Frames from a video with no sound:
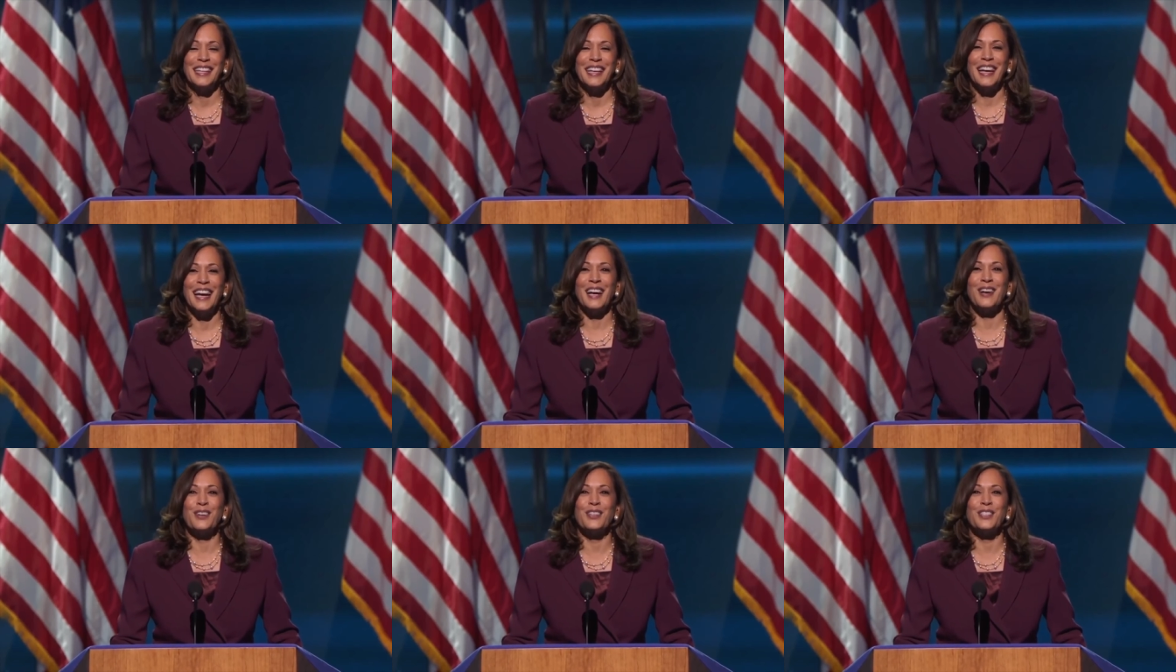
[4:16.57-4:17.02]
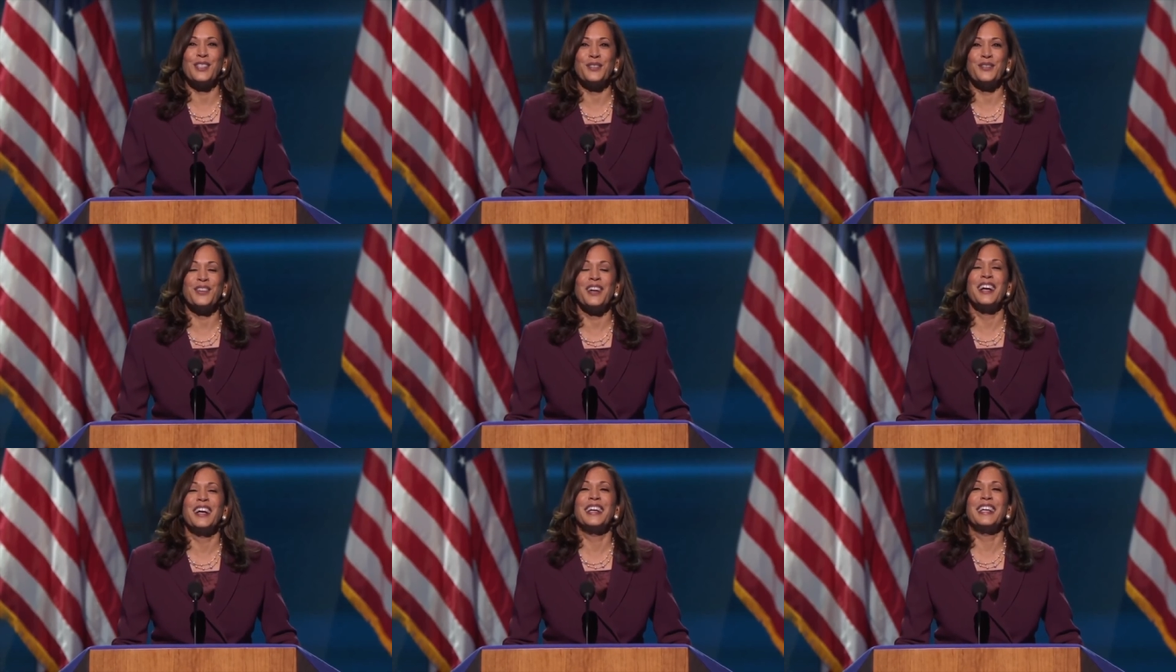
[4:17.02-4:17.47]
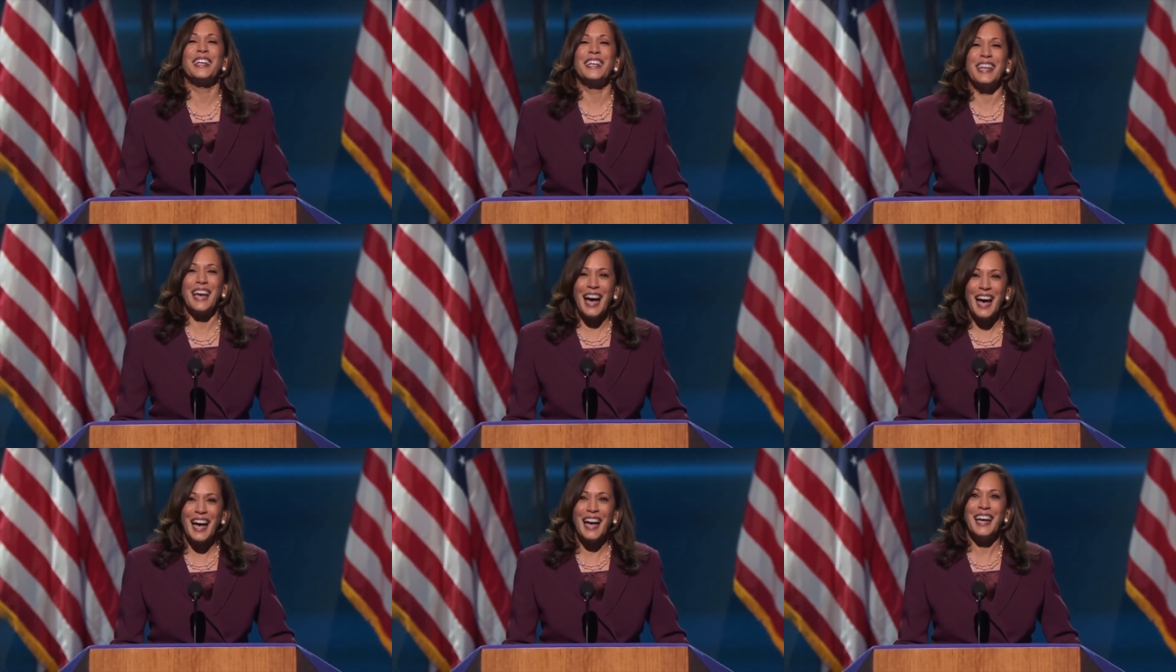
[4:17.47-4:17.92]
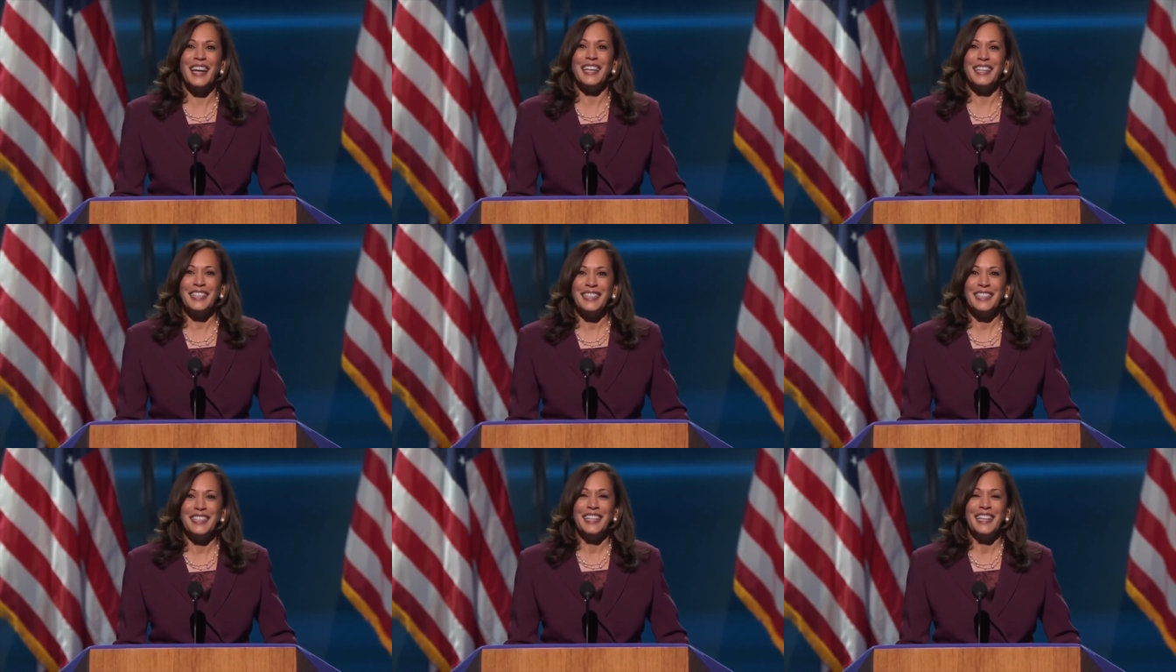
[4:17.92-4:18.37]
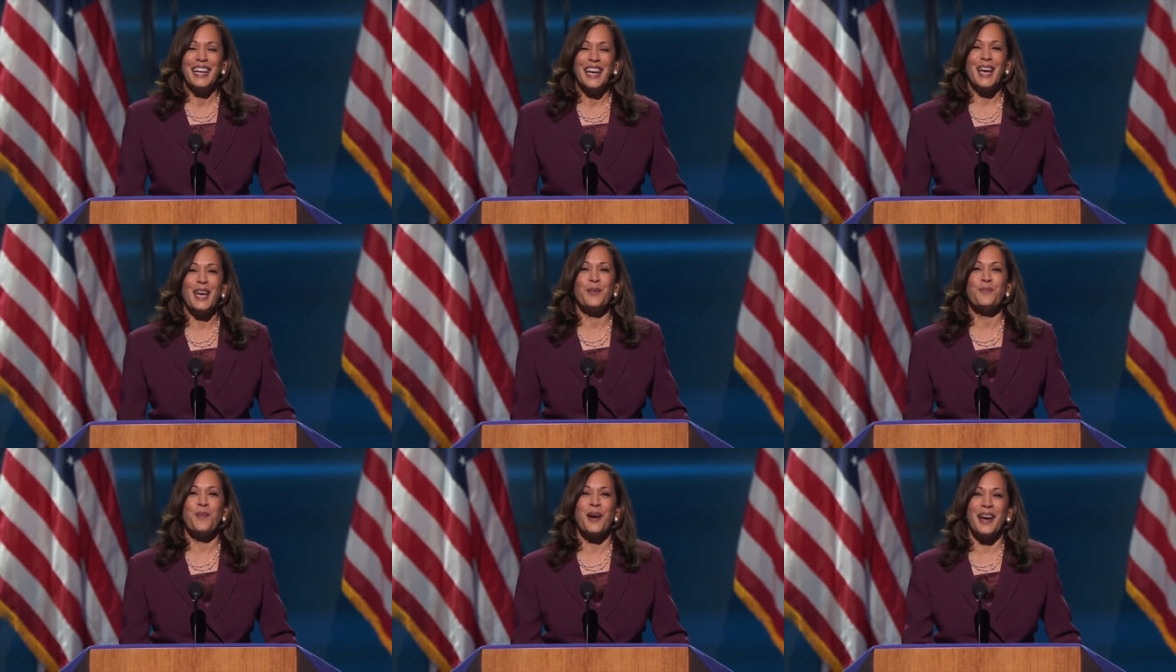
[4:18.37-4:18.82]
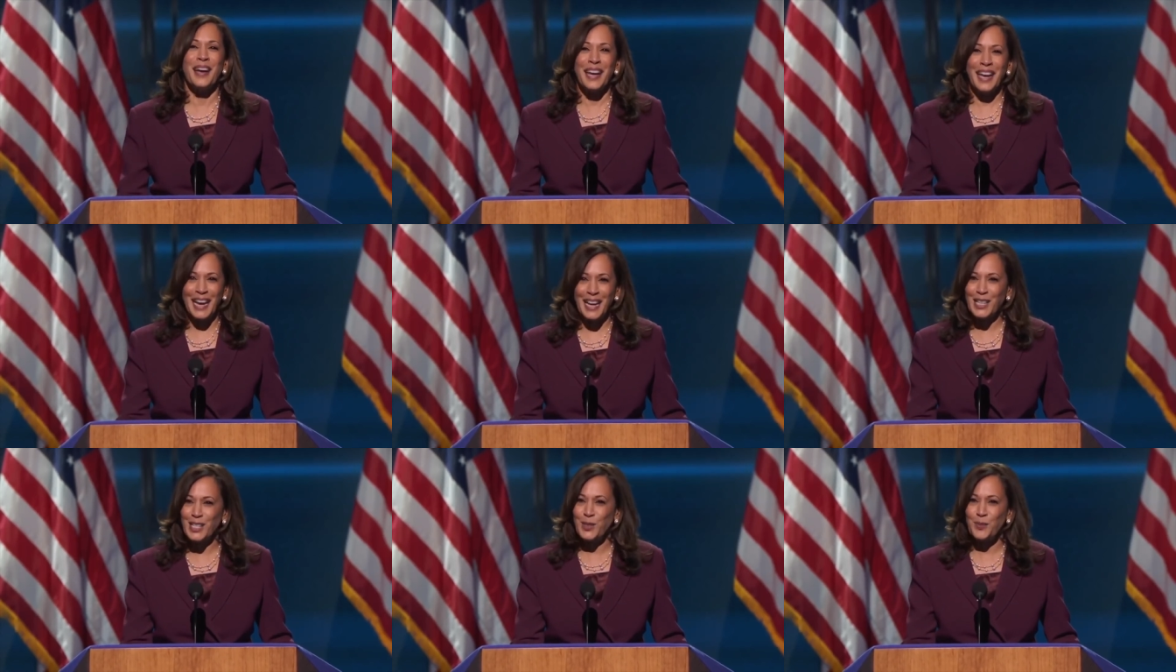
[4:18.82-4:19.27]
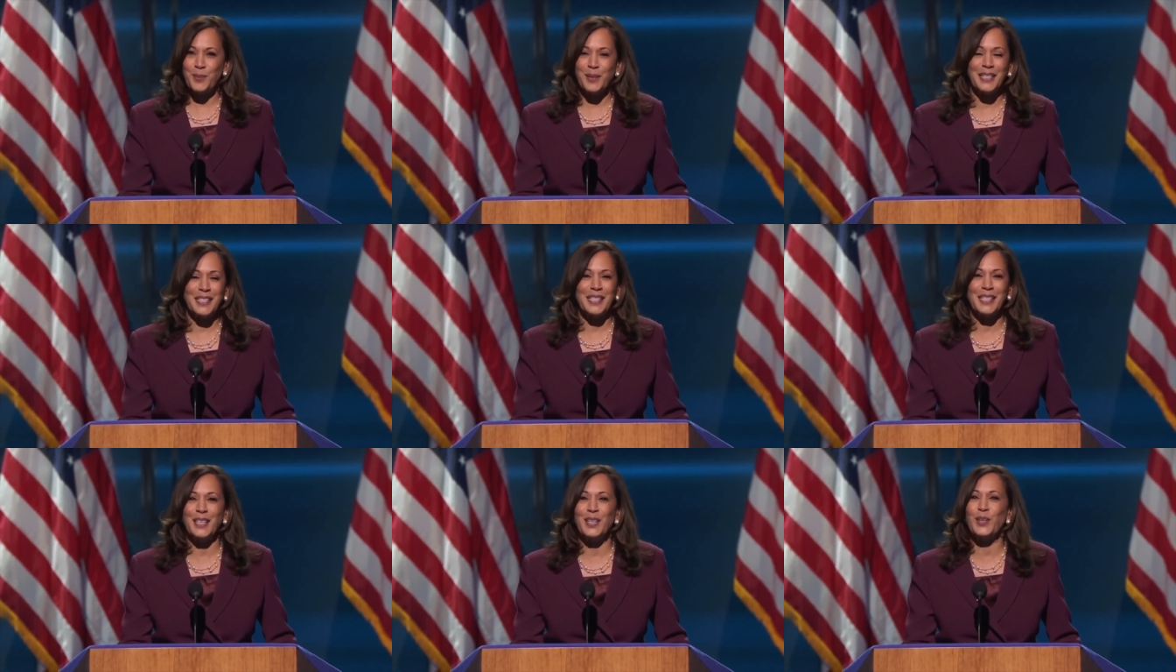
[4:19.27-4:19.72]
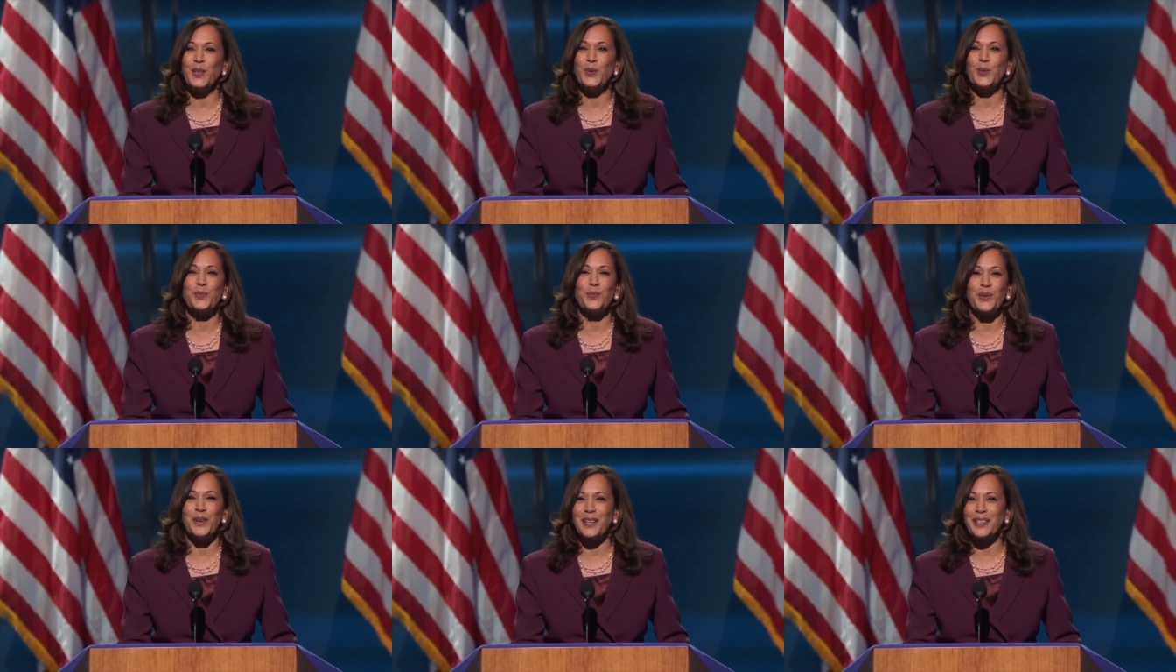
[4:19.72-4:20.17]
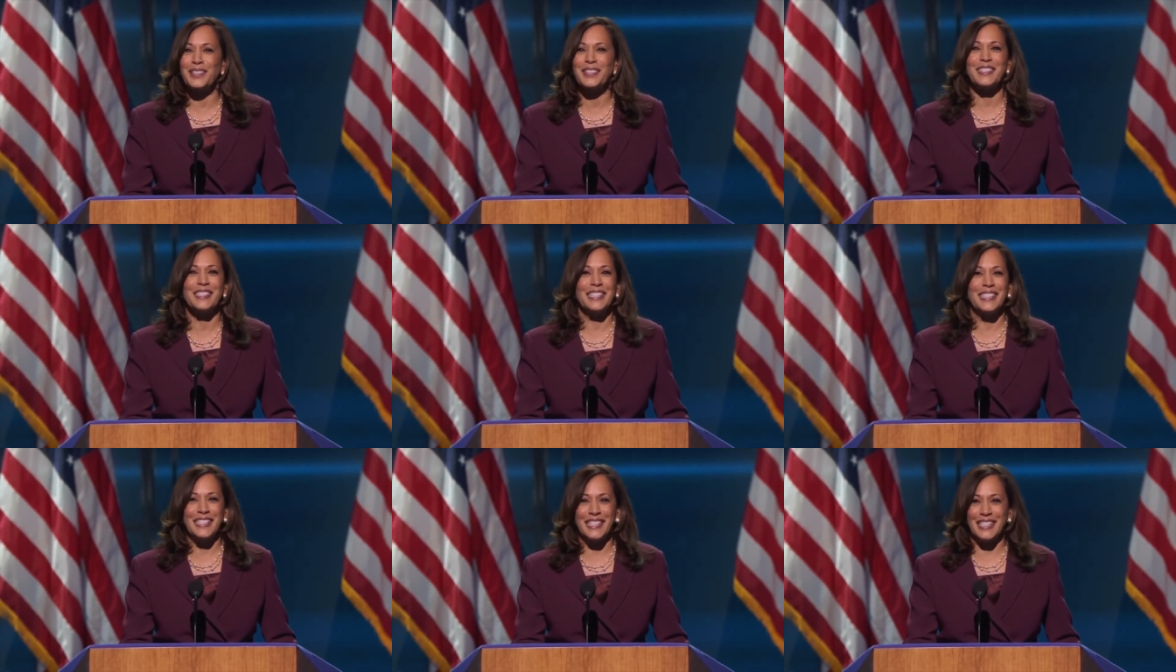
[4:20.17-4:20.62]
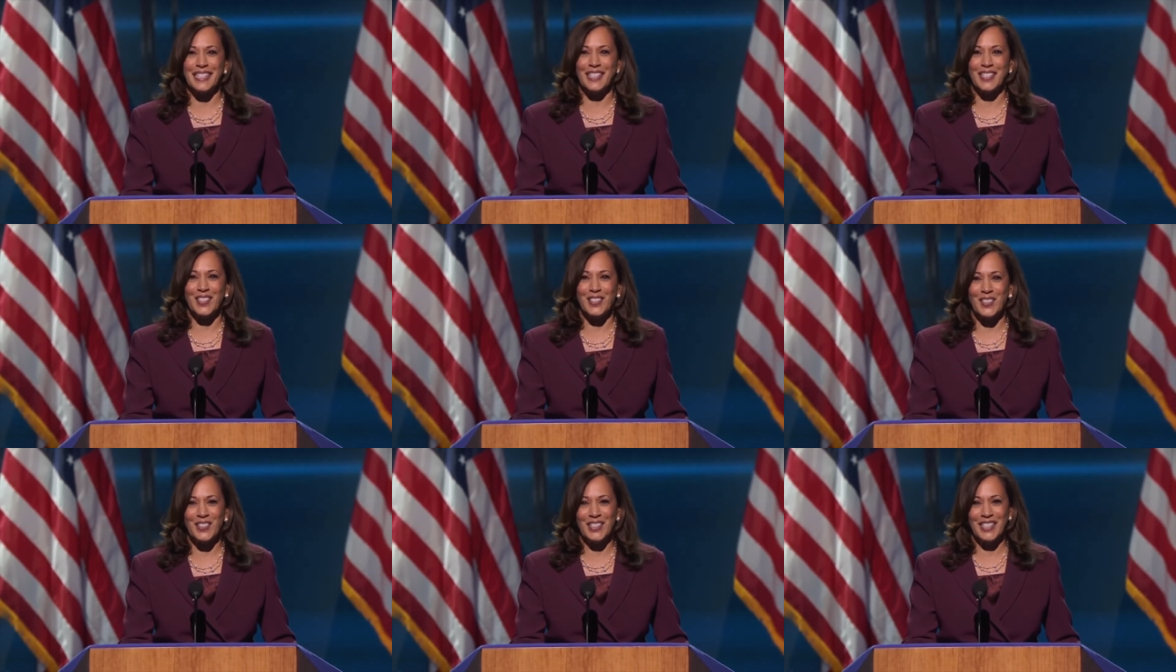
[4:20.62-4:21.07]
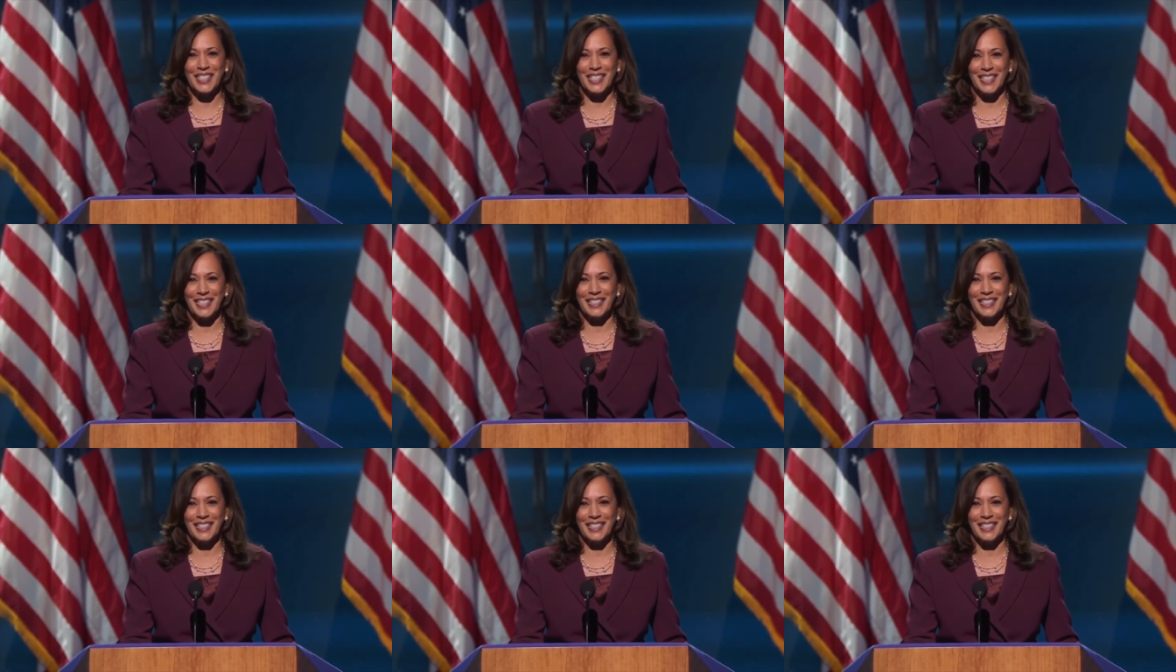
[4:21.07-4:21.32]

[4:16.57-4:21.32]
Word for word: our Divine Nine, and my HBCU brothers and sisters.